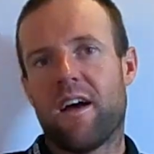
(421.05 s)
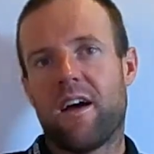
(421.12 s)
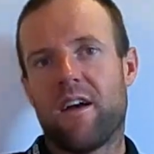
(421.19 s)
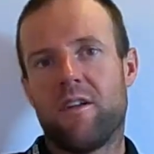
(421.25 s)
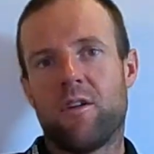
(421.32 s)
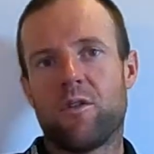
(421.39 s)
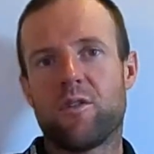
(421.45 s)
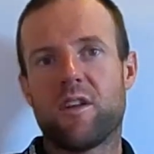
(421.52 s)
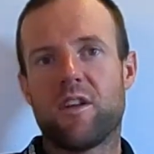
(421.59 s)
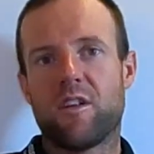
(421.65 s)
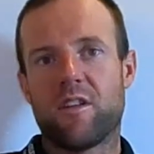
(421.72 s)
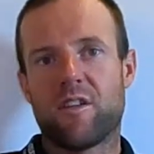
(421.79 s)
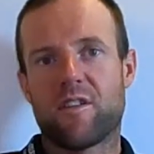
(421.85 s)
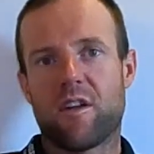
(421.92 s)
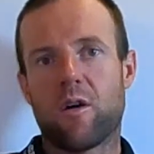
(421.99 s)
I know
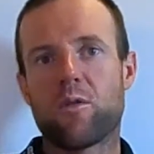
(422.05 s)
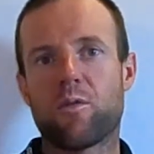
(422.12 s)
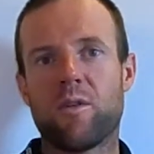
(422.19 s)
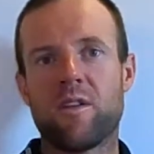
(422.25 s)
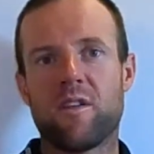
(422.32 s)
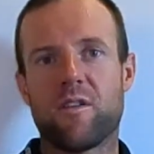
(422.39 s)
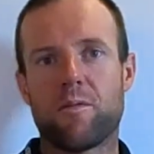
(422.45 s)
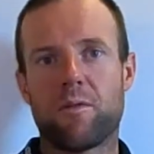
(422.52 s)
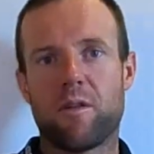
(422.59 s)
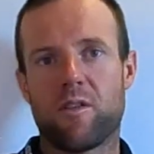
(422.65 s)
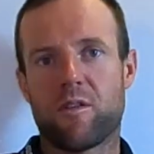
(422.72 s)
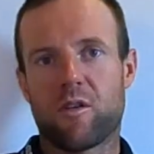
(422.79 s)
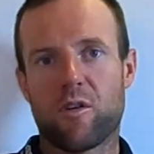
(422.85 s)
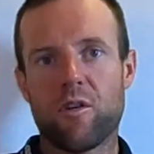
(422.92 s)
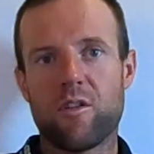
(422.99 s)
the south wind
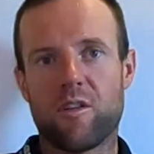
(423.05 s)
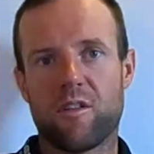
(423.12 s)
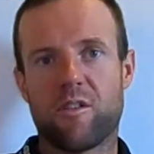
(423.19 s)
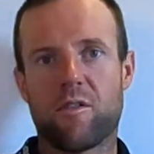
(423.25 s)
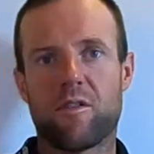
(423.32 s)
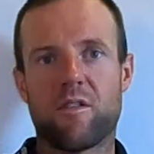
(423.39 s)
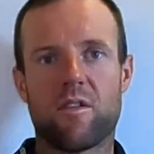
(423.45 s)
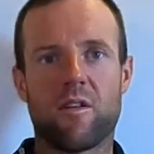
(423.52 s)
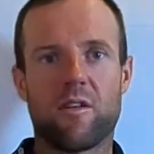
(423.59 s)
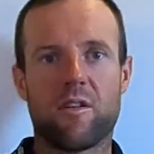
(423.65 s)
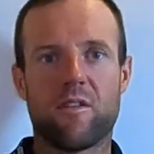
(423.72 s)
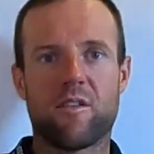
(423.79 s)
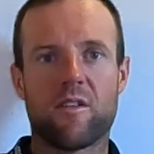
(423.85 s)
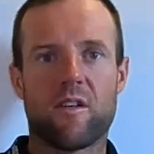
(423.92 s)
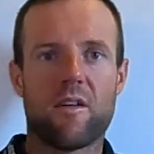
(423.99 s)
is good.
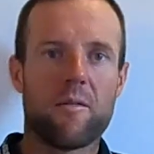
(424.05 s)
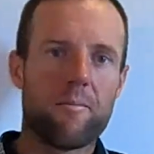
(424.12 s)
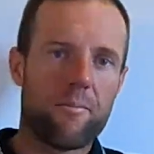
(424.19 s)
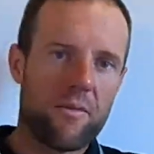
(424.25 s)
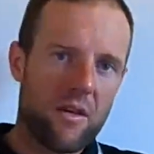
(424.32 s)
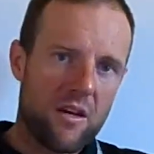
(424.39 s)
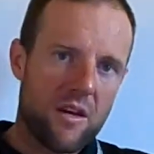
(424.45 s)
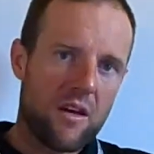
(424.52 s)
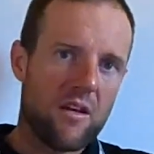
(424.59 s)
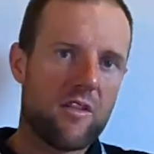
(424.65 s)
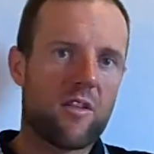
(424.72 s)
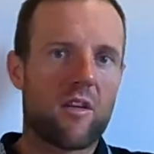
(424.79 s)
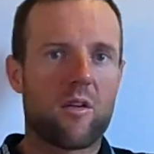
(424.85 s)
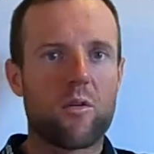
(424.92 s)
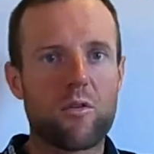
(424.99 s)
It's a
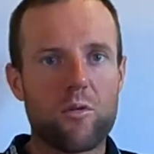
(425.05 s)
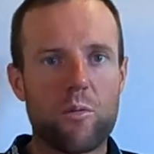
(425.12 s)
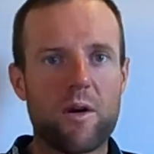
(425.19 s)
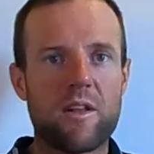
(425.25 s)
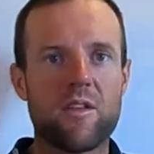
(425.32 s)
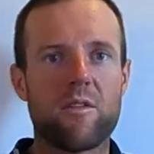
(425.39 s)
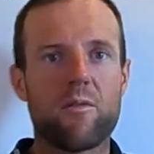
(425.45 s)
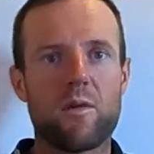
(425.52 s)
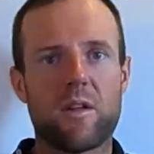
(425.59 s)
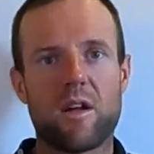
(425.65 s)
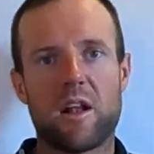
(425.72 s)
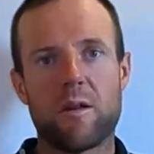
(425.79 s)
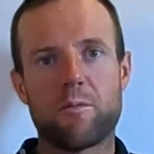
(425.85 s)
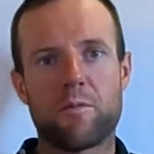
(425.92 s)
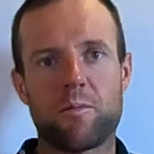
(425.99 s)
good wind. It
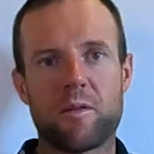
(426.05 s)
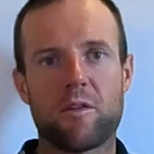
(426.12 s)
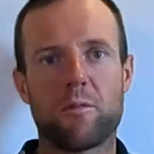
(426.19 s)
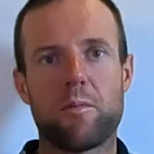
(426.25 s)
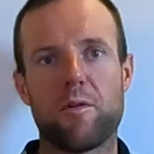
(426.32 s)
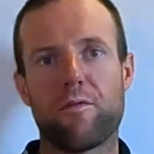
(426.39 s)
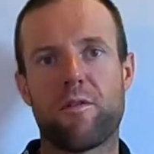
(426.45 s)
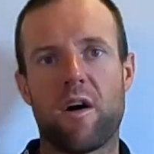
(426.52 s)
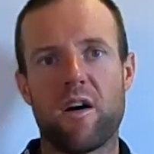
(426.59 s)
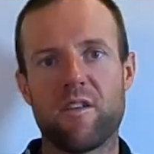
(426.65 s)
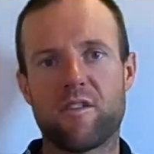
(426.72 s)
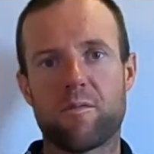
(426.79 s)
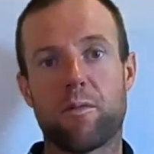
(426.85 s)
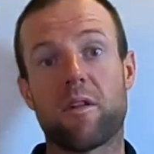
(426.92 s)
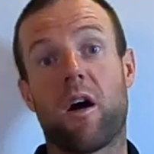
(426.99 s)
helps me to be
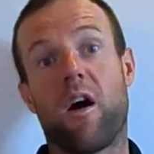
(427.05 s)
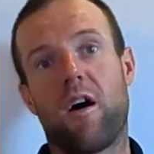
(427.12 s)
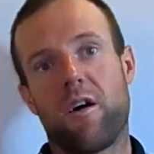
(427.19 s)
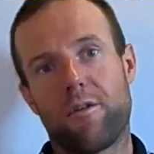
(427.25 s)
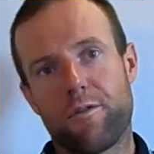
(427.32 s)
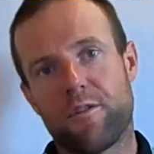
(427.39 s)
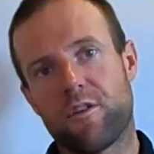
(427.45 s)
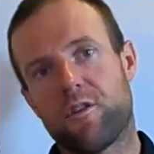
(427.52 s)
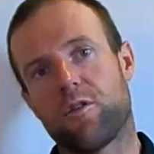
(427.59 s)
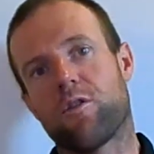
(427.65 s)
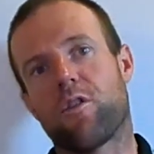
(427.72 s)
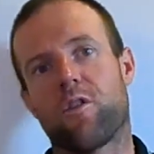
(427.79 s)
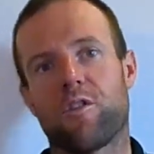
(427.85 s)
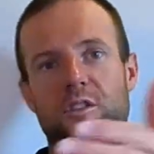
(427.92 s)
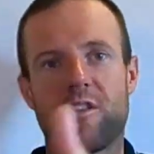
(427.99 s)
fast. But after to
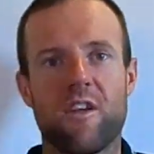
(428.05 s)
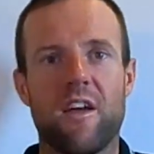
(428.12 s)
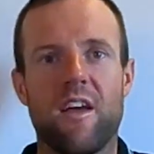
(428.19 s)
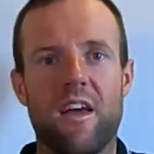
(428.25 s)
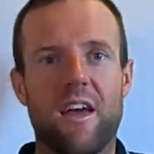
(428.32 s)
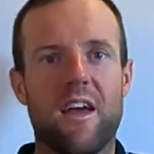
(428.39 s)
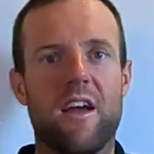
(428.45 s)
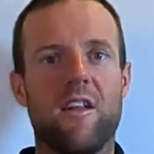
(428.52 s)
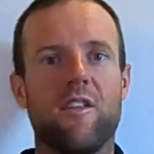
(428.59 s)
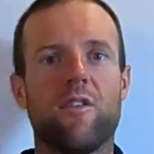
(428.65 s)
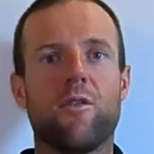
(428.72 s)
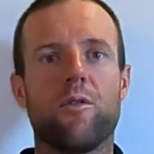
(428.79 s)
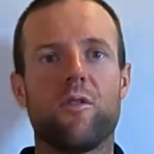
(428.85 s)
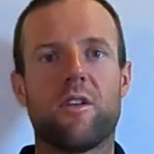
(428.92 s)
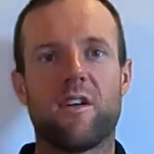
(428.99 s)
cross
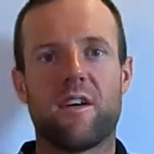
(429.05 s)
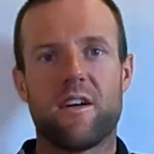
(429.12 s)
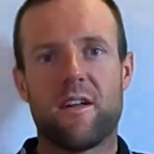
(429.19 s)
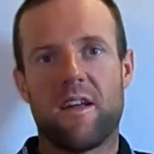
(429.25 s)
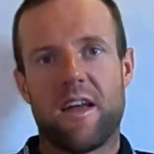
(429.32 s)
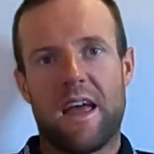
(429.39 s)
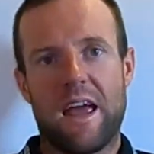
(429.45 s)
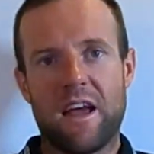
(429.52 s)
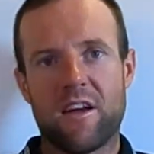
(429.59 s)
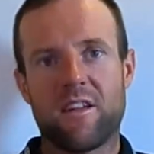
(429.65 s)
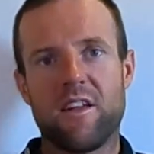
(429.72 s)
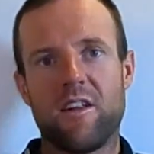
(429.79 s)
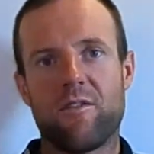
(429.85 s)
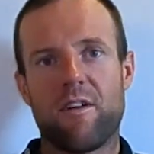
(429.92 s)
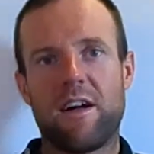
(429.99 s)
into the
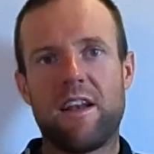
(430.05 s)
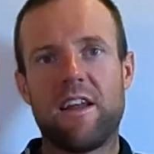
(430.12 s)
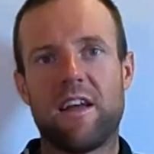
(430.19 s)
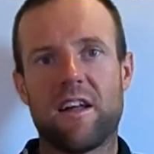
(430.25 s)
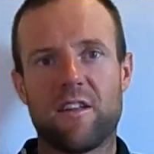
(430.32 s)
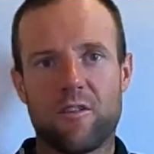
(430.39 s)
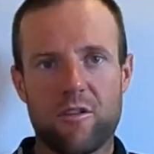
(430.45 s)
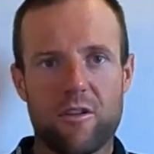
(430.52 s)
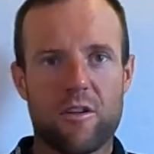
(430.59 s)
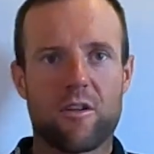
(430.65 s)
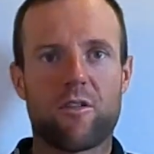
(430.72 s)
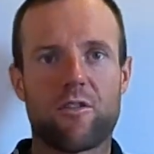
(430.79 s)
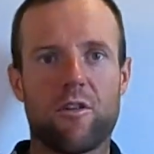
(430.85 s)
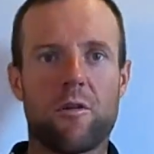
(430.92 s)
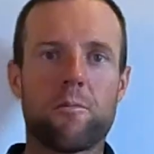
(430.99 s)
Engadine Valley and to the
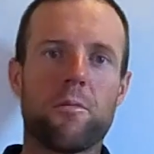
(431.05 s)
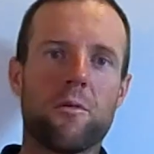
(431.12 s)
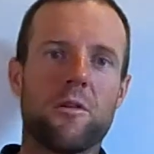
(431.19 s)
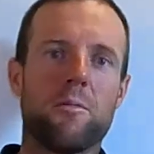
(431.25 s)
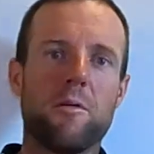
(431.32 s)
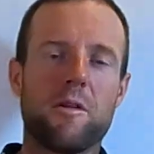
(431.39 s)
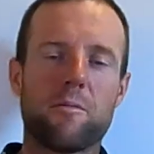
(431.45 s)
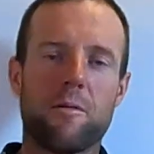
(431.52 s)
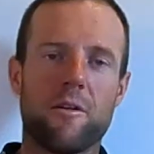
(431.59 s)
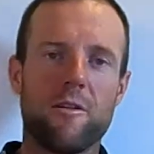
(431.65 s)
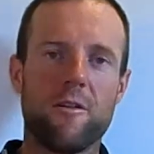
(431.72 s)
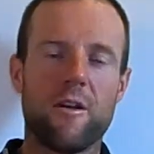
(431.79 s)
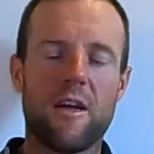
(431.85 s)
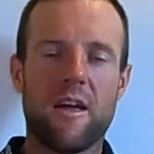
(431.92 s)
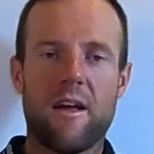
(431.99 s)
turn point
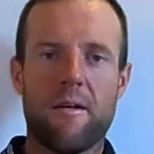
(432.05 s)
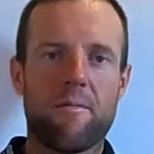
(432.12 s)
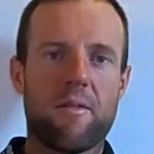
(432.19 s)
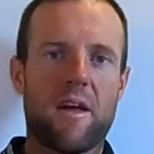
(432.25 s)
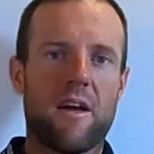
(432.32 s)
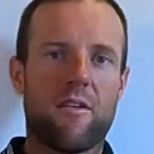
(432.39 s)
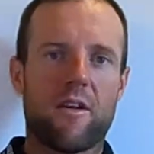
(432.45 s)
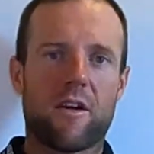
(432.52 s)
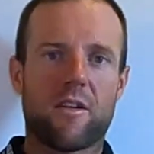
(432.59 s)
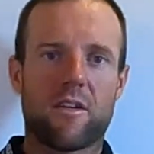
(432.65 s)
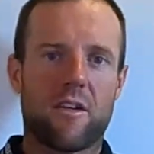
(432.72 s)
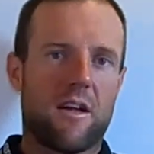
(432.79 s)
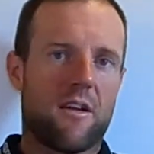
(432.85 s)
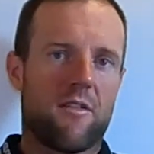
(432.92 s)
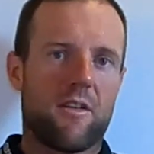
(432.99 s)
Pitzpalu,
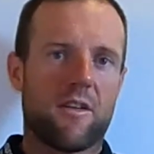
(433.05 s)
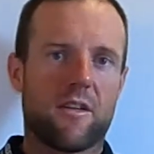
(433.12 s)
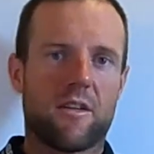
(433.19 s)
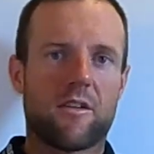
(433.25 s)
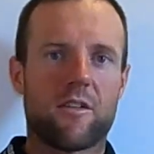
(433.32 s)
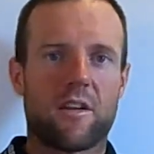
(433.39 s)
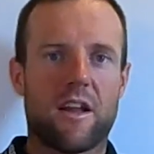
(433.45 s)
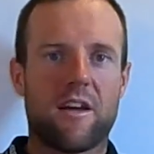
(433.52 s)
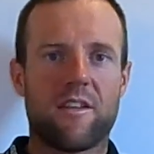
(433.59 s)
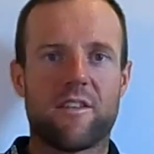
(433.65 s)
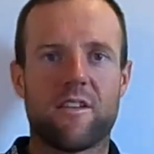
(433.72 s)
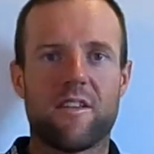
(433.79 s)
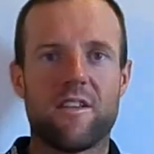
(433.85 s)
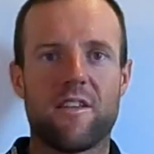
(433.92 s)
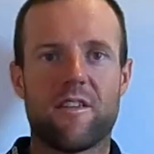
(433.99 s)
I recognize
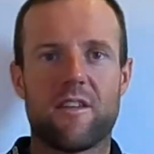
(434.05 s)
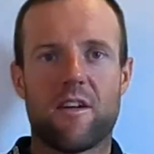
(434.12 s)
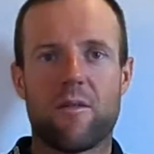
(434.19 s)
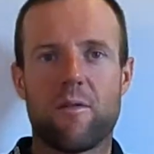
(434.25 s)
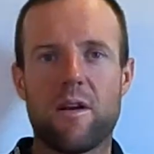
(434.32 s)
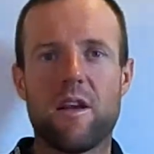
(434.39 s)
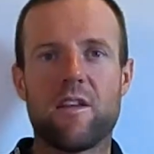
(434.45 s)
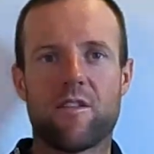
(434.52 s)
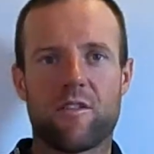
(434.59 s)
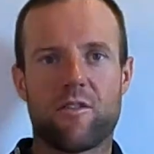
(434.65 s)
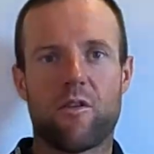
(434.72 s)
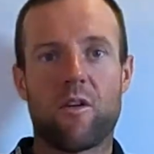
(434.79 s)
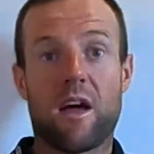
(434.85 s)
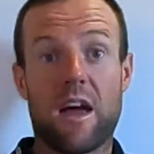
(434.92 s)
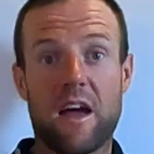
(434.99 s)
that it's a really
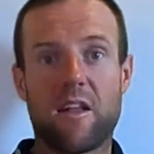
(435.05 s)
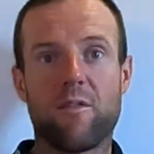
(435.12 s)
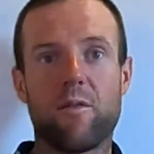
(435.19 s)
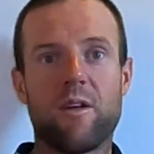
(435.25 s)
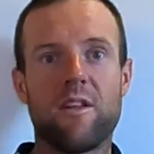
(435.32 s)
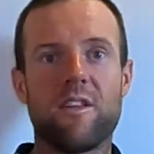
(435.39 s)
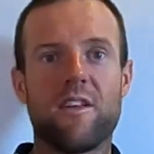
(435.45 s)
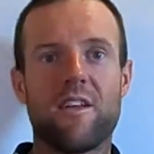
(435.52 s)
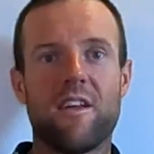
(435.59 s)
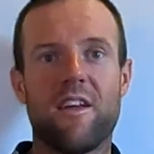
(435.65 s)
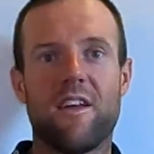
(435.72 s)
strong headwind